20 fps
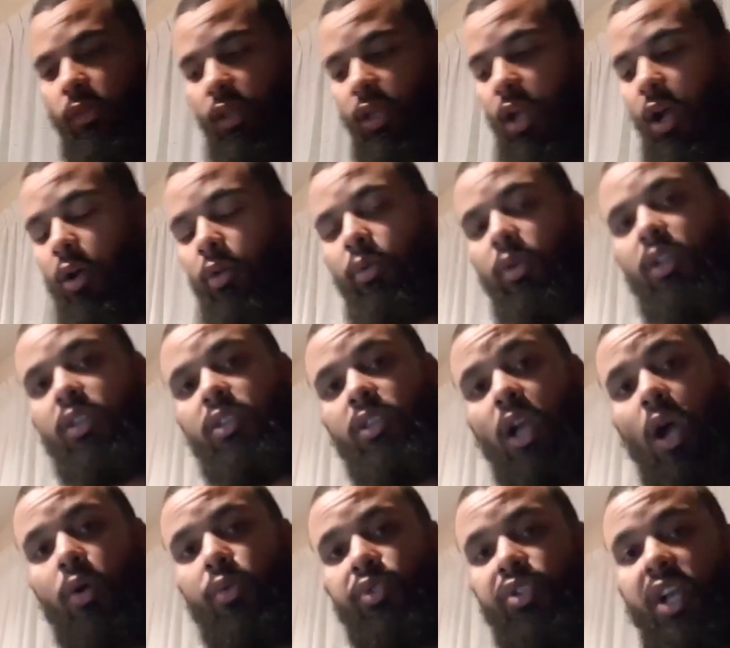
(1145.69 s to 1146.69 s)

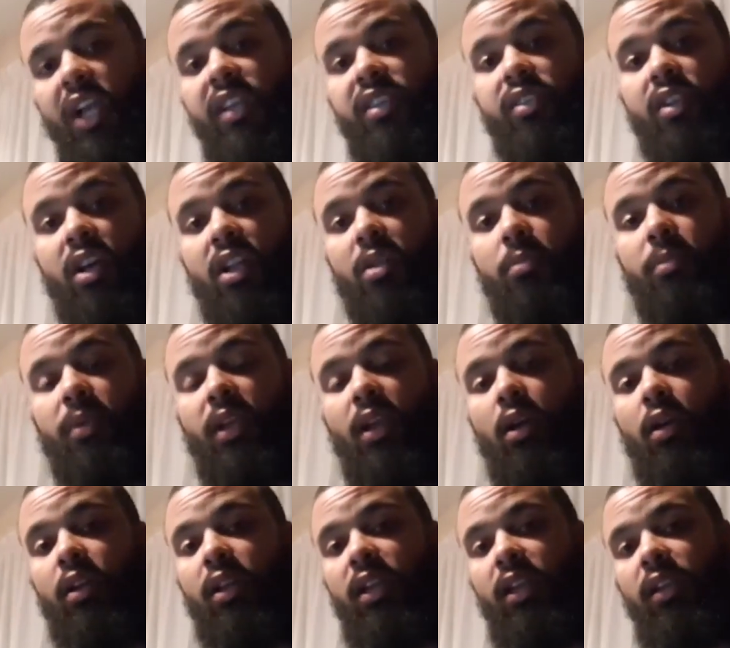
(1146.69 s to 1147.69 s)
Yah is going to be
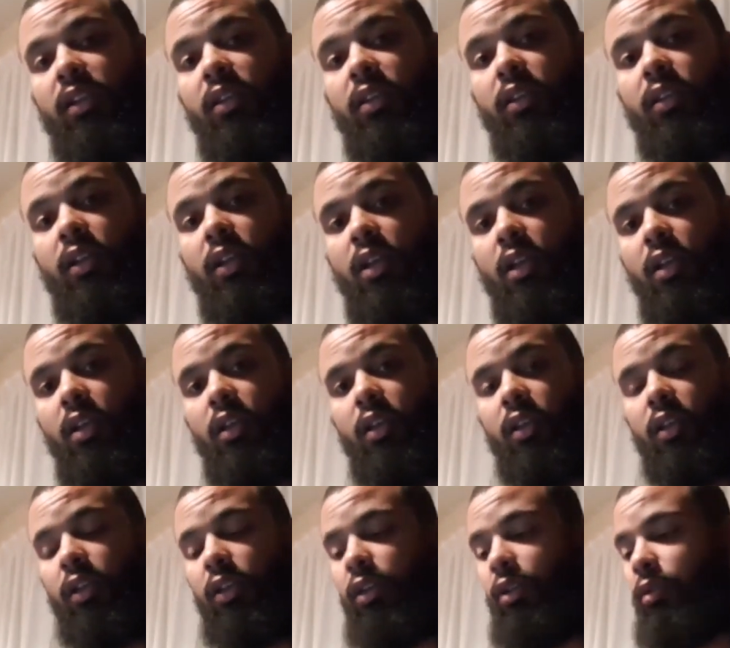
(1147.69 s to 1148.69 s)
our king.
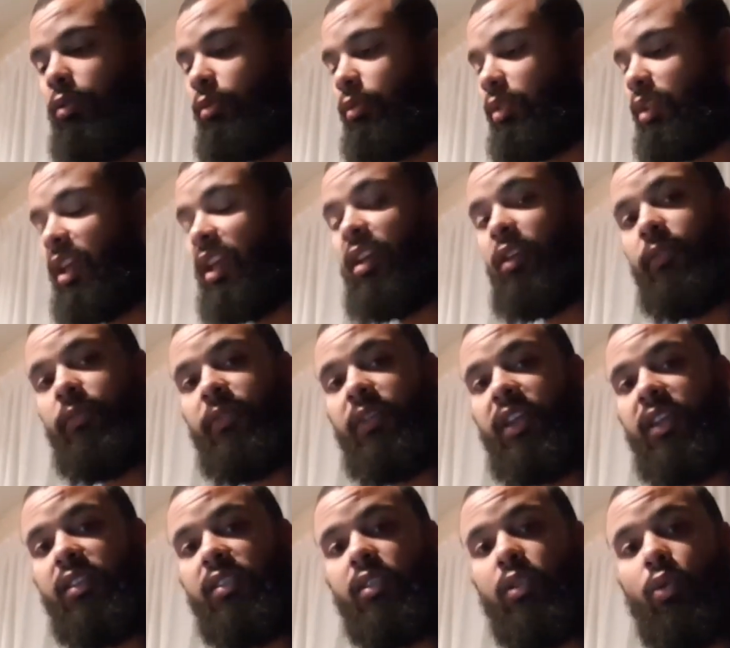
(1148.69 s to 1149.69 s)
You know, king of
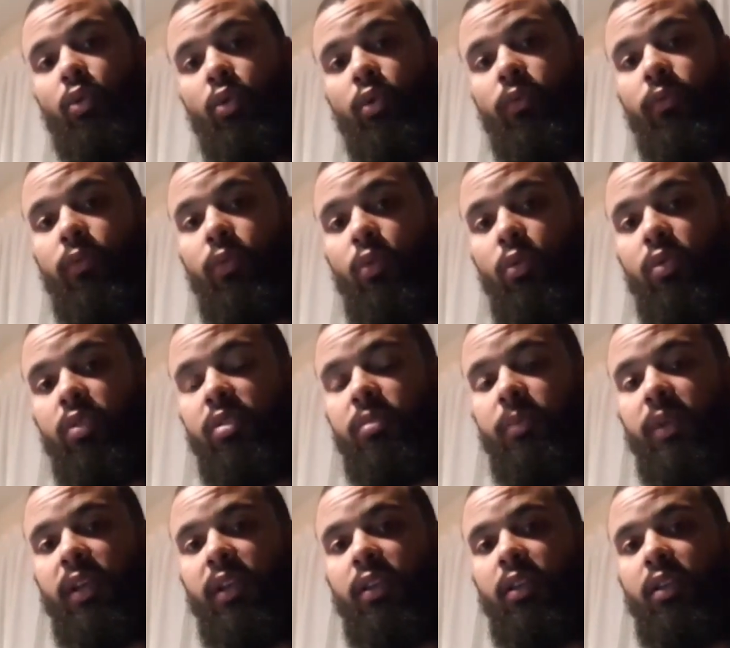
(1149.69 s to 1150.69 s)
kings, lord of lords,
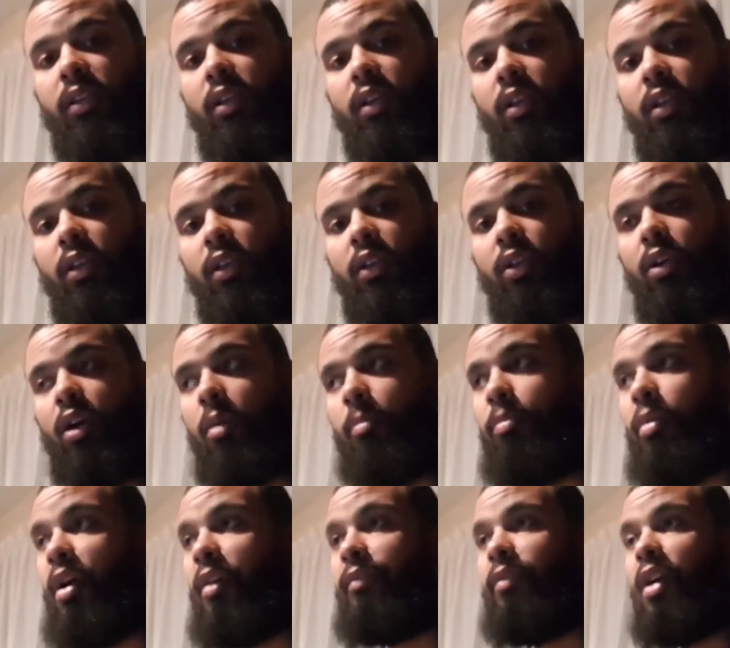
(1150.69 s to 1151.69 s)
man. You know,
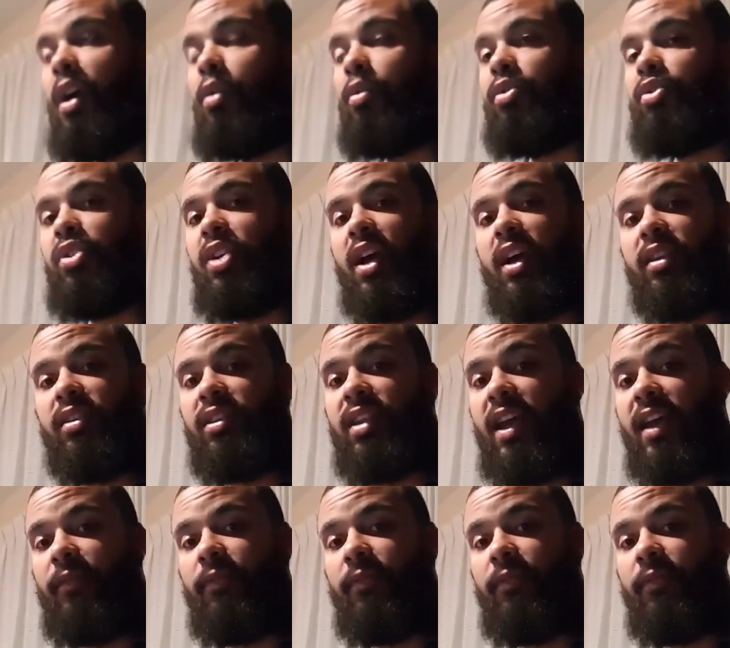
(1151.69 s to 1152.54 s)
above Yahusha is the